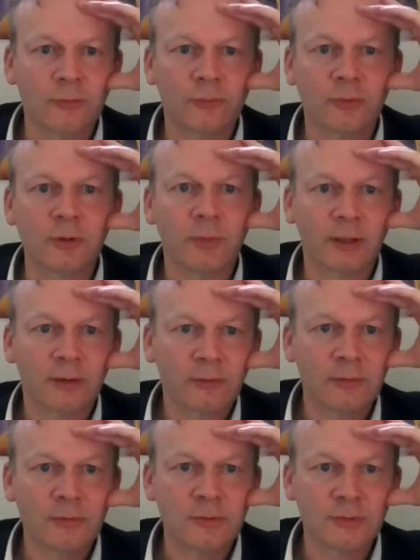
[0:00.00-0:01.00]
treatment
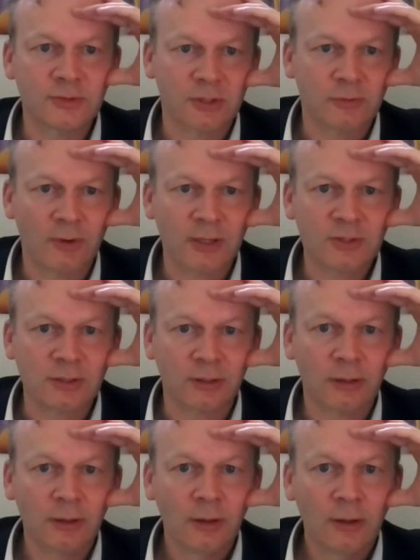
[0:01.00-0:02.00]

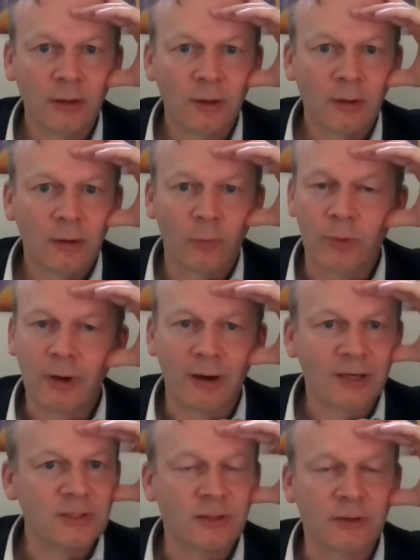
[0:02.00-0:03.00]
situation, we are
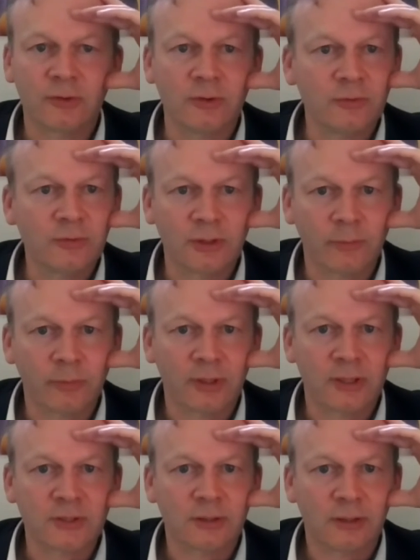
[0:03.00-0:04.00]
actually not using the
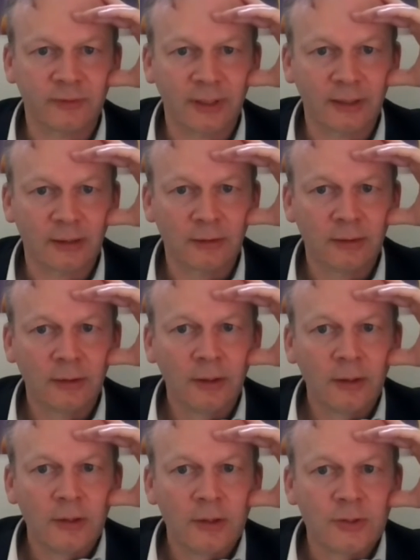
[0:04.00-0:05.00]
potential of data.
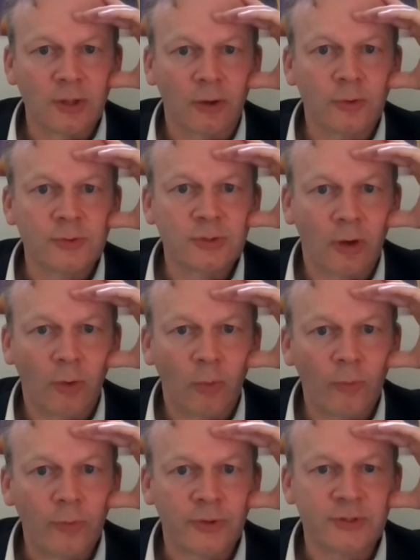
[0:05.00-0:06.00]

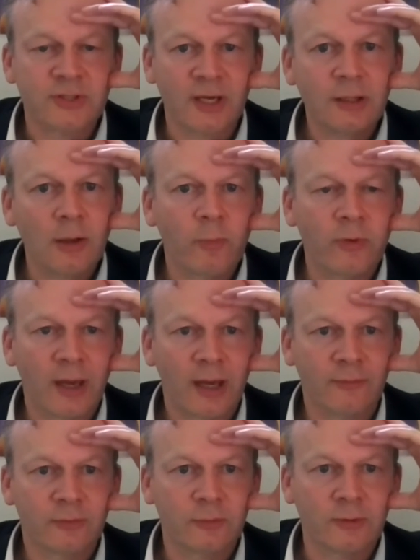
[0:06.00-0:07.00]
So the setup we
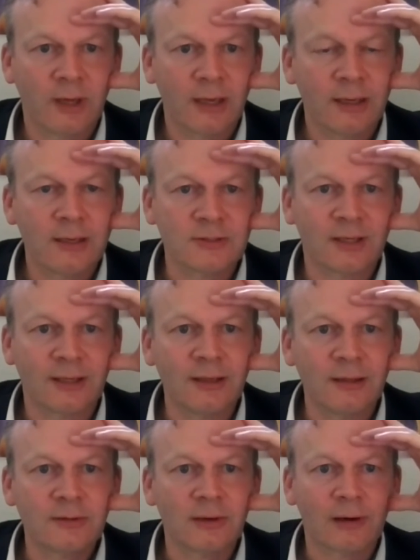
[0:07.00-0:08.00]
have today is an
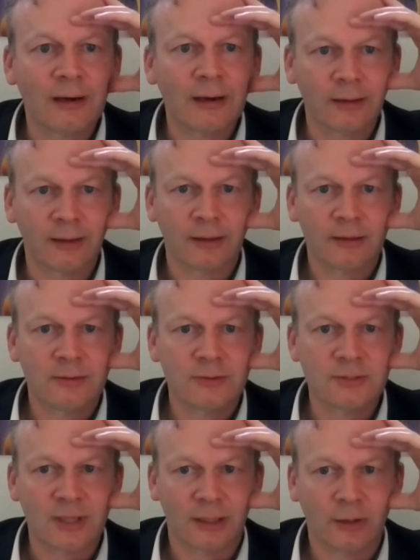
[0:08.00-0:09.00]
interclinic
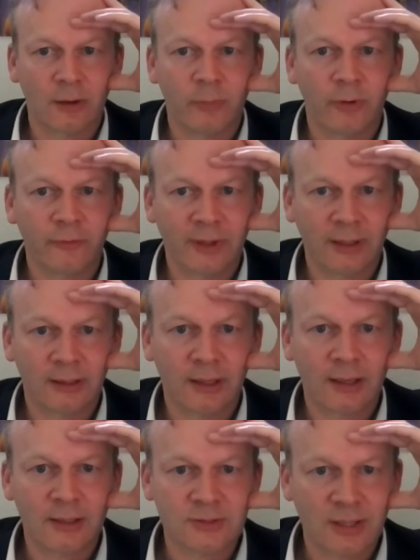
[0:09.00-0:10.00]
setup of
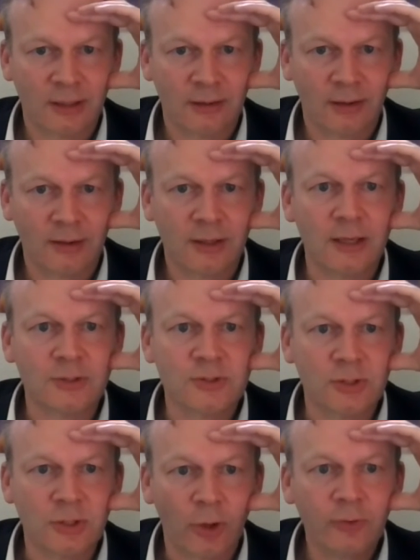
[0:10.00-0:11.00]
data and standard.
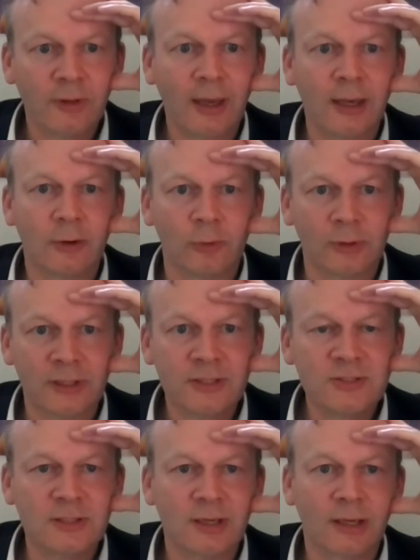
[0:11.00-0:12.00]
It's not a
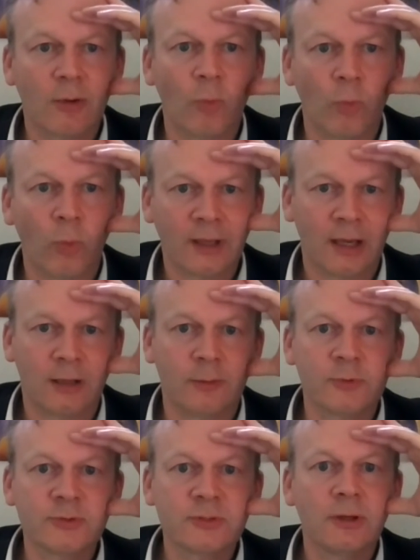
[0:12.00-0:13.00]
holistic what
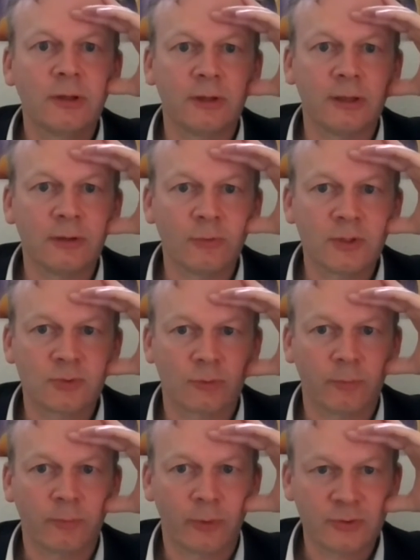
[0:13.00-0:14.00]
helps the
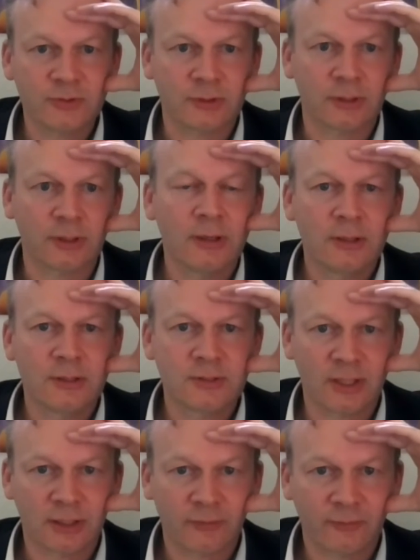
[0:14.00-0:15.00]
individual person
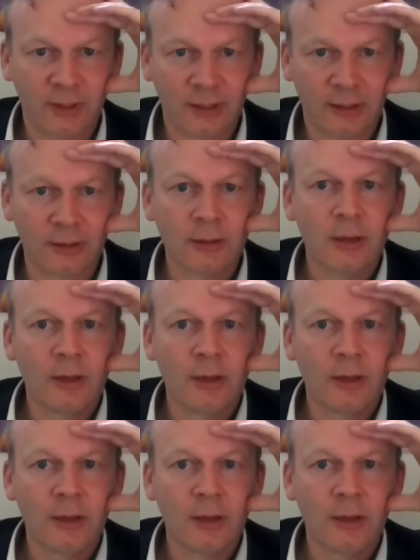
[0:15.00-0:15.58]
set of data.